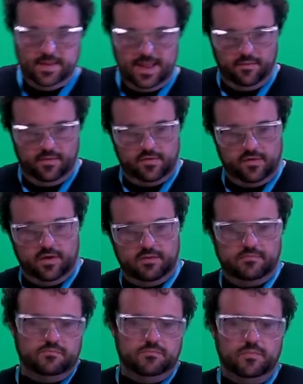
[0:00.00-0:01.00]
That one's
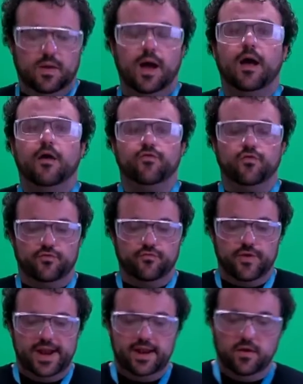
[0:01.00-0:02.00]
gone a sort
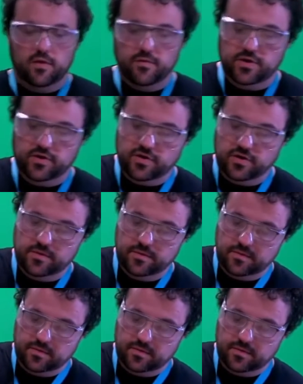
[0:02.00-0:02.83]
of ready orange.